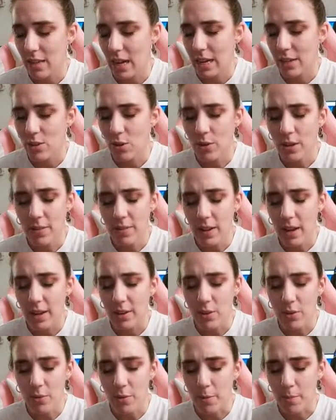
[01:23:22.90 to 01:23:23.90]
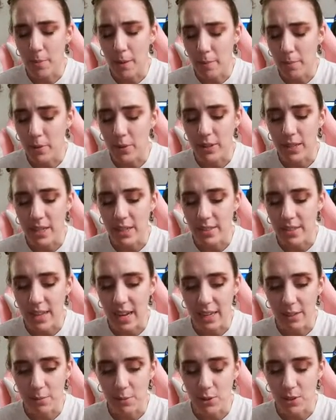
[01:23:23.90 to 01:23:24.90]
don't remember the
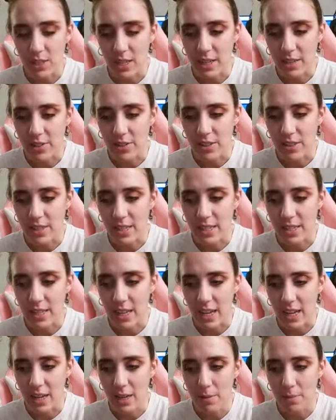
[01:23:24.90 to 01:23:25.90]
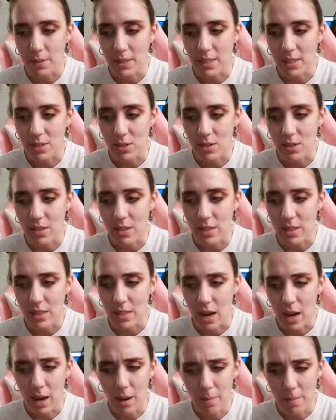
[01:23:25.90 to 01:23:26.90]
exact percentage that they take, but it's
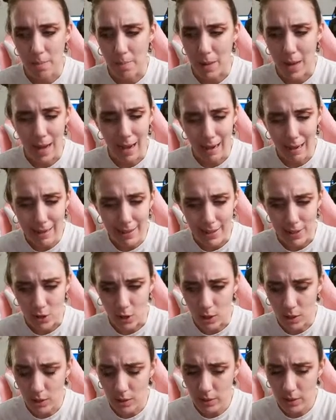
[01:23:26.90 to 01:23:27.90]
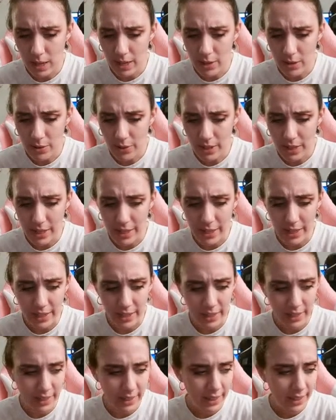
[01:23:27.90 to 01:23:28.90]
not bad at all, I don't think.
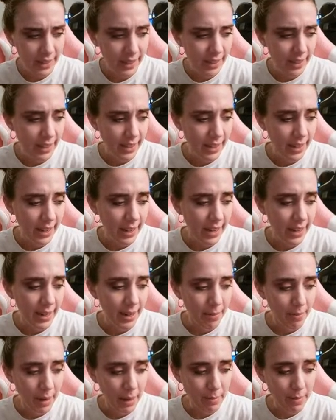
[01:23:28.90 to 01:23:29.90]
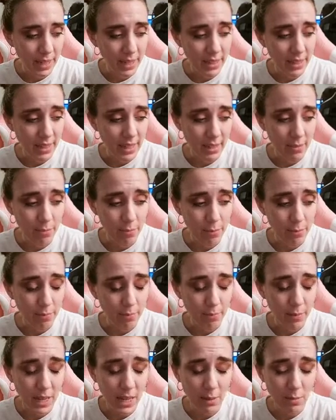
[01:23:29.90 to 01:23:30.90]
I mean, it
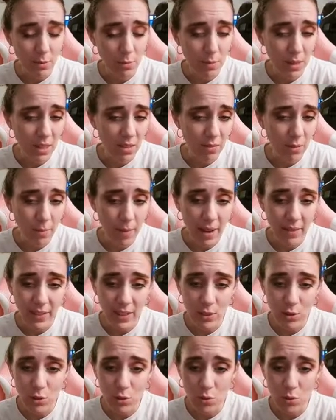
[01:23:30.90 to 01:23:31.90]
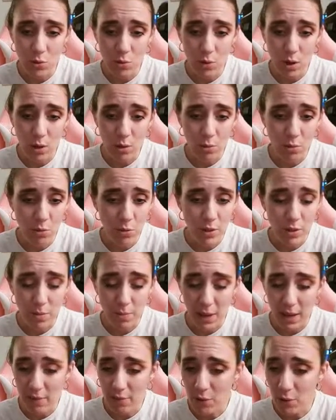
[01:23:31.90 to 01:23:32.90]
keeps me from having to host and
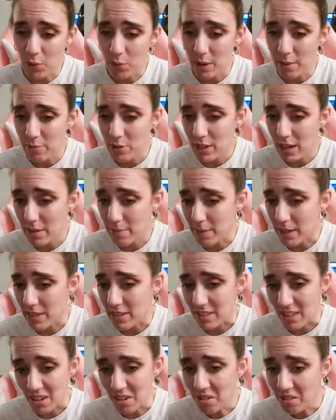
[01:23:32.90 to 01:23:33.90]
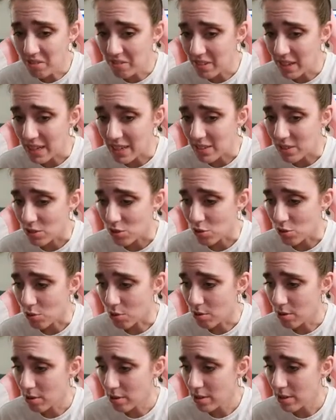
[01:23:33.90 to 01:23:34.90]
pay for a website myself and a
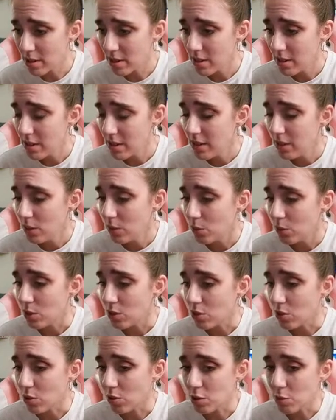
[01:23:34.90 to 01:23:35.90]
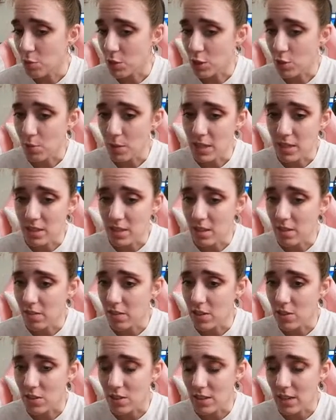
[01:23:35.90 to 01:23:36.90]
store, which is always more expensive
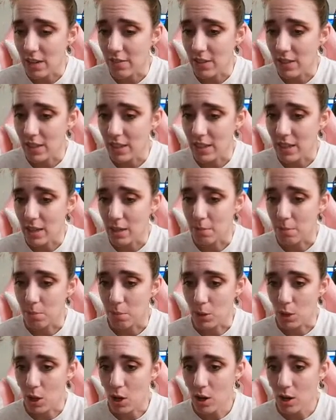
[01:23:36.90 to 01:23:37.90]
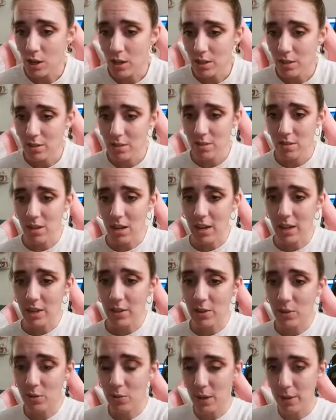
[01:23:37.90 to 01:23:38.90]
than just having like a blog
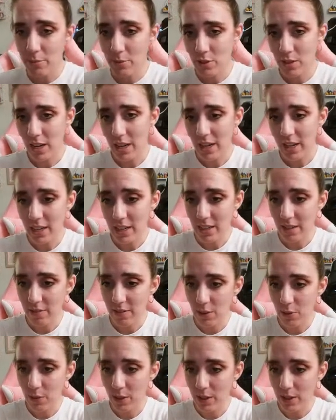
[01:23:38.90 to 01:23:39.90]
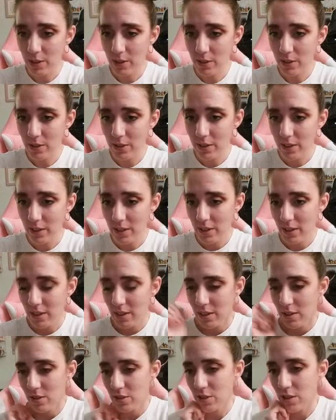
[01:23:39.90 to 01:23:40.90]
style website, if you will.
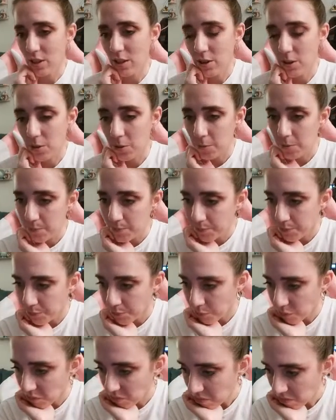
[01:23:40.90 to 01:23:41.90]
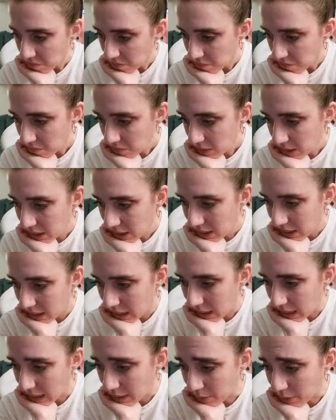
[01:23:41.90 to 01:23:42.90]
So
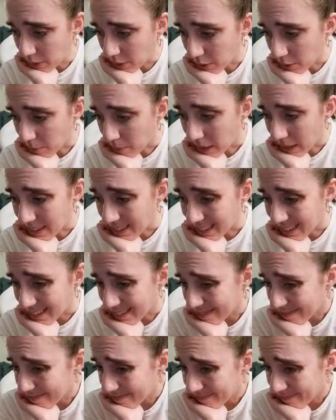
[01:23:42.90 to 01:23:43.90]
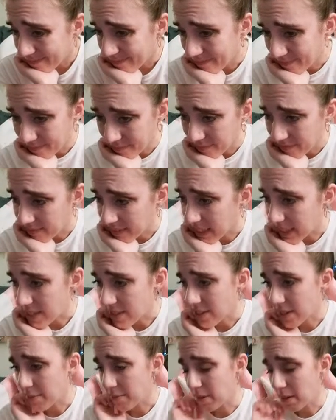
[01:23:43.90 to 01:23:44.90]
I really don't mind it, but
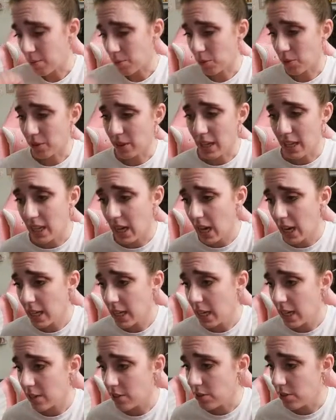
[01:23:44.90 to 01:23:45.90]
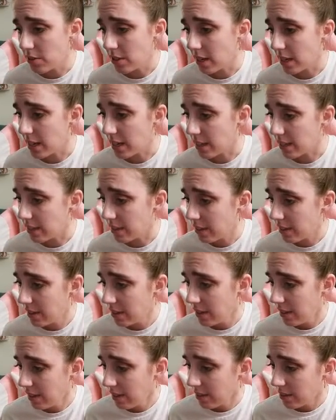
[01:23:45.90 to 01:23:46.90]
some people are like, I can't do that.
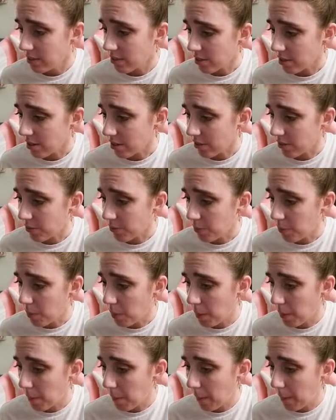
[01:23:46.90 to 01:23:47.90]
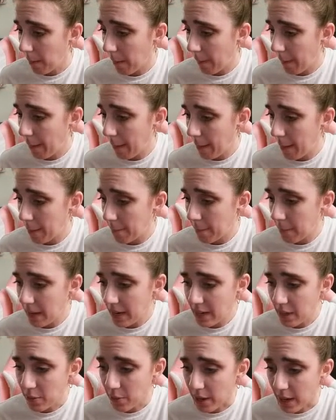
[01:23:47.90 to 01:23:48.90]
So,
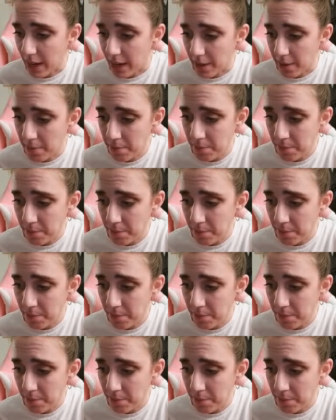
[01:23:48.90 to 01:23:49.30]
anyway,